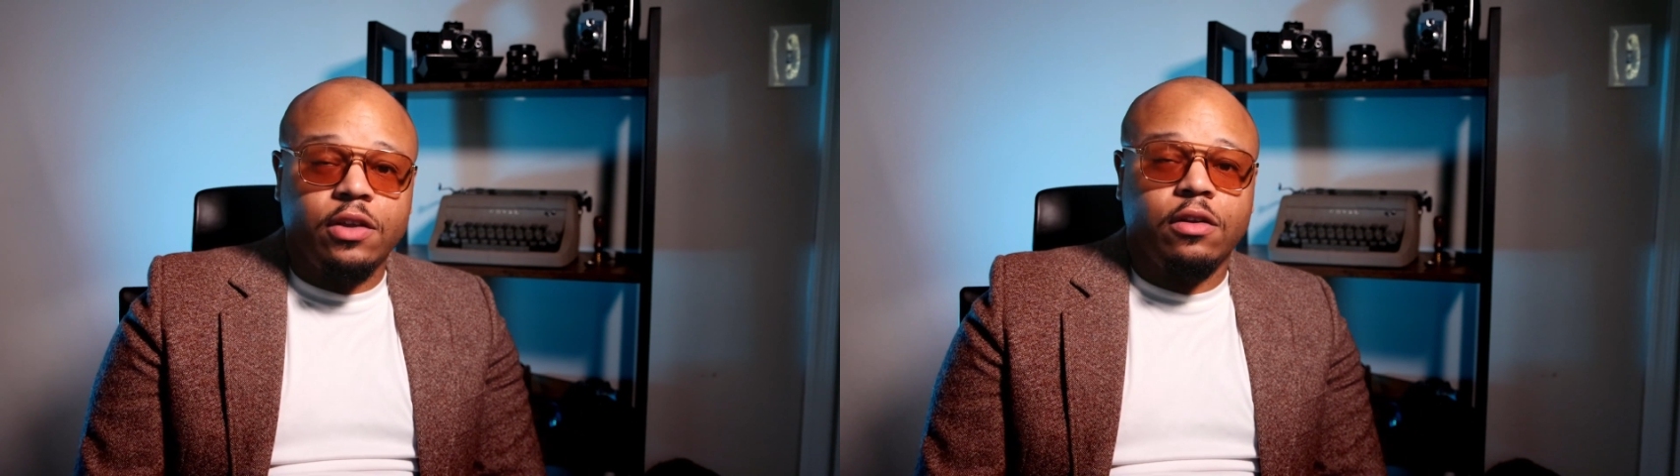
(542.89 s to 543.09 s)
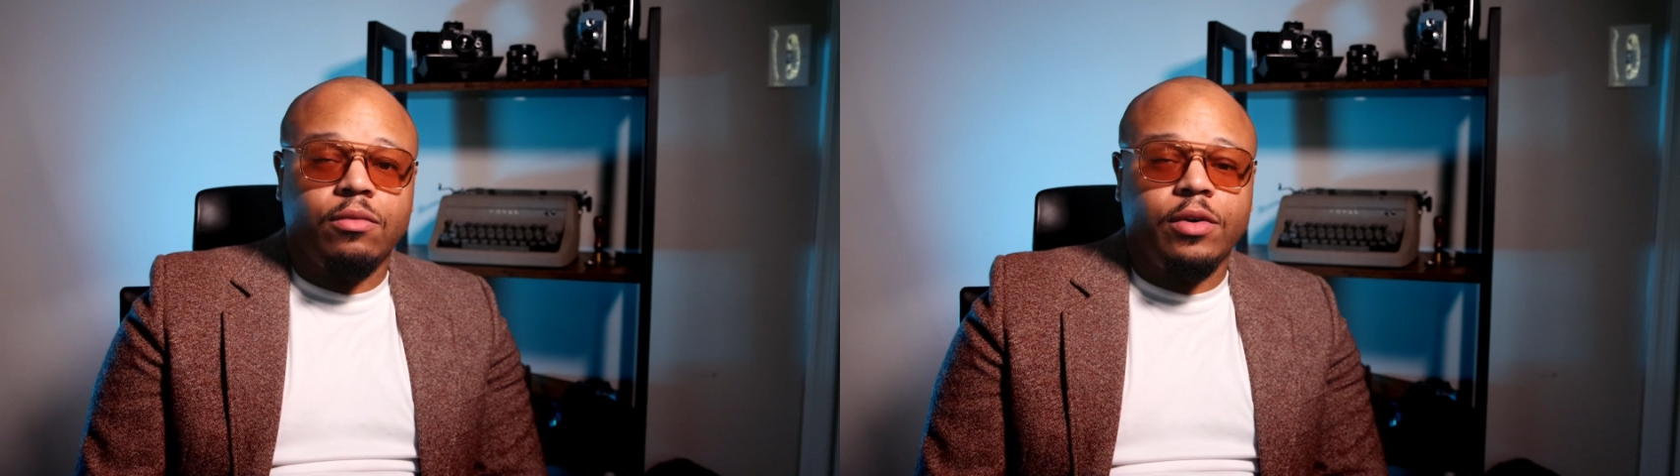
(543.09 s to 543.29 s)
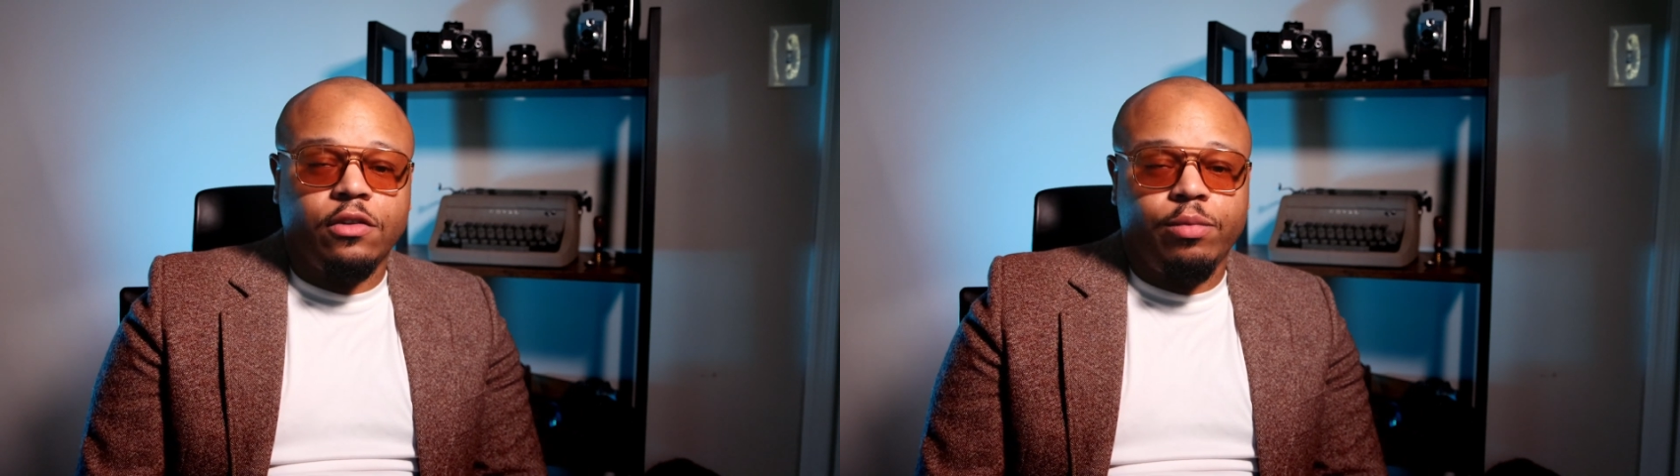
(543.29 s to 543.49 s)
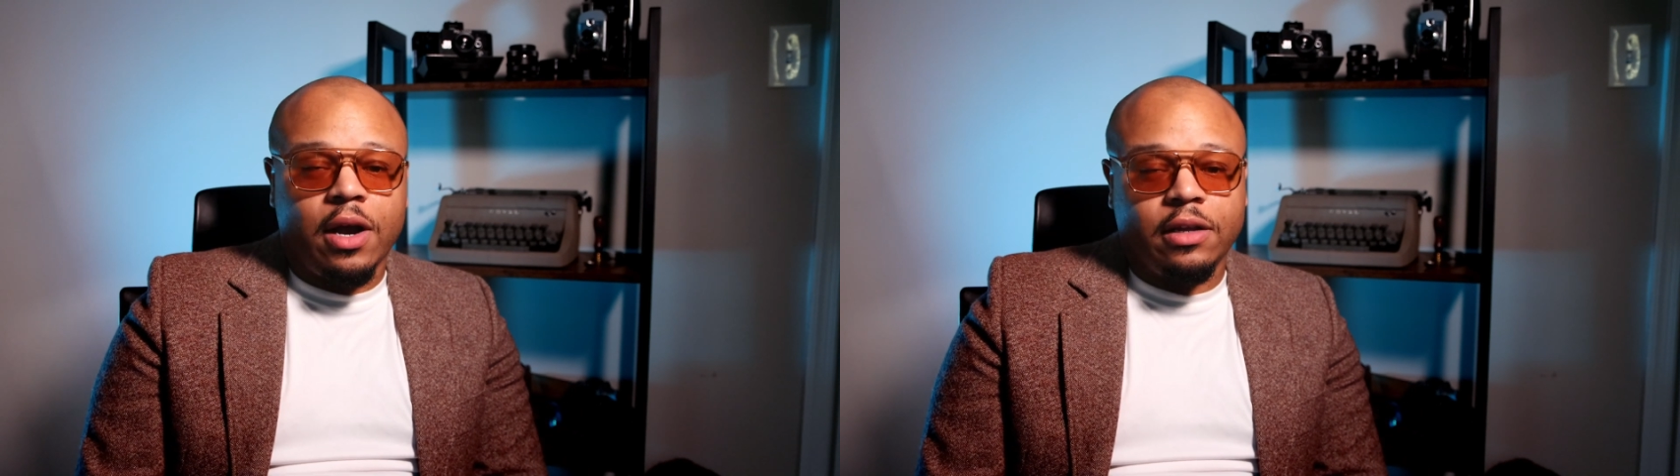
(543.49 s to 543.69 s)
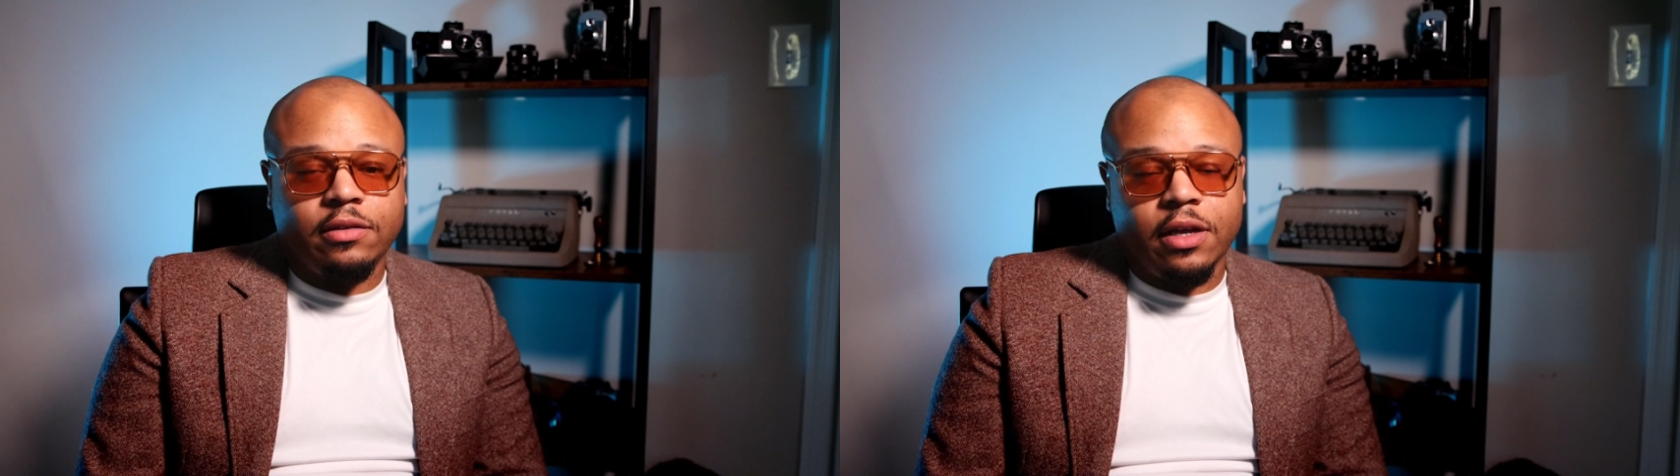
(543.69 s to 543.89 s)
get to the rinse
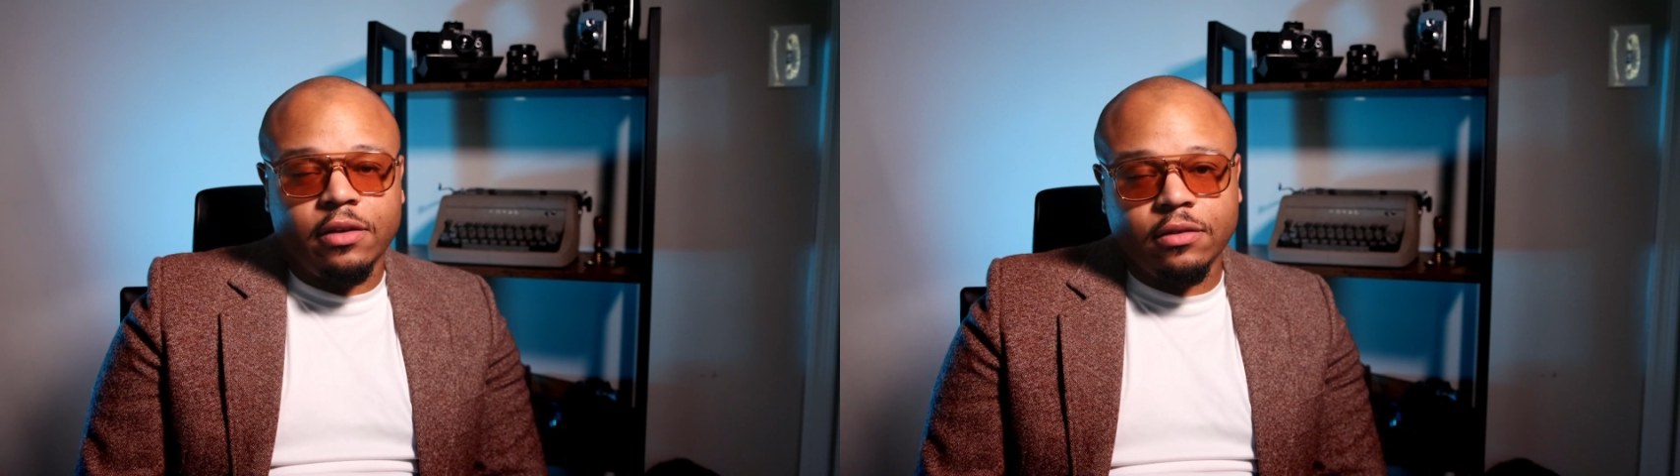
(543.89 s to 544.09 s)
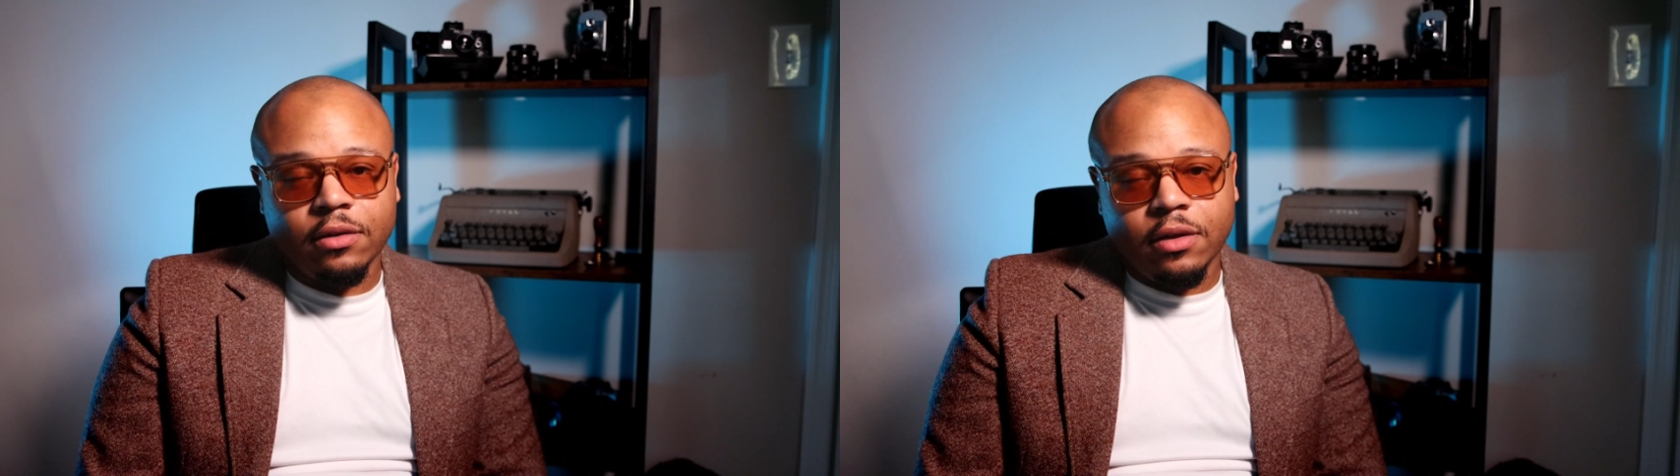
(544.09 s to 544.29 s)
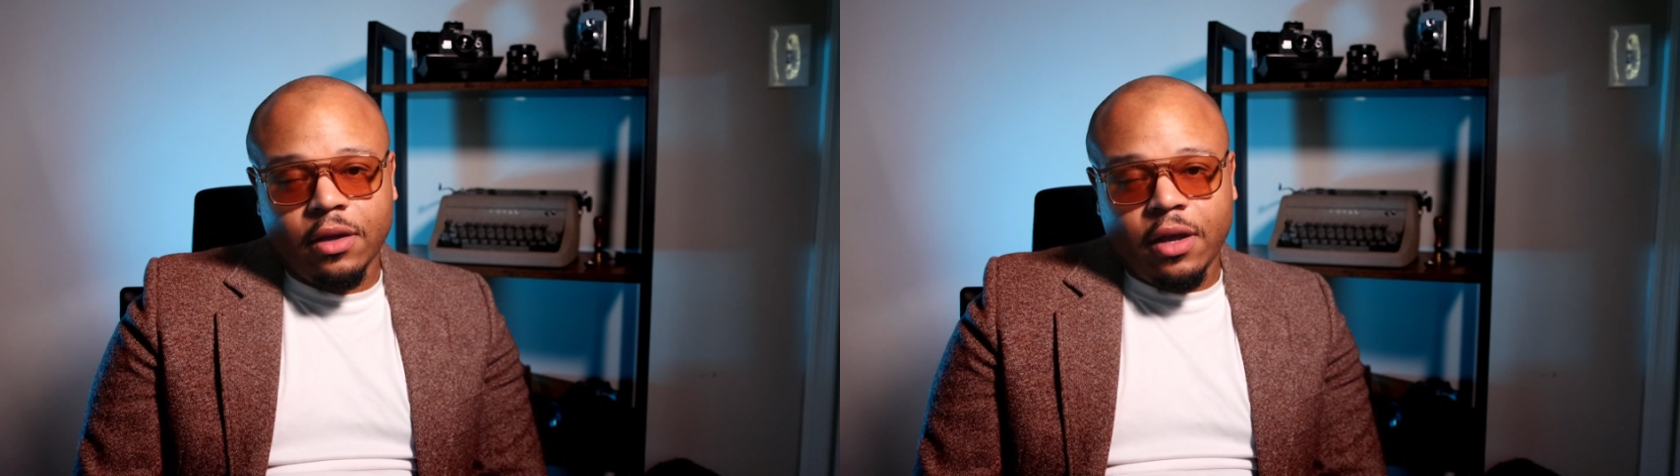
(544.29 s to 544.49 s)
process.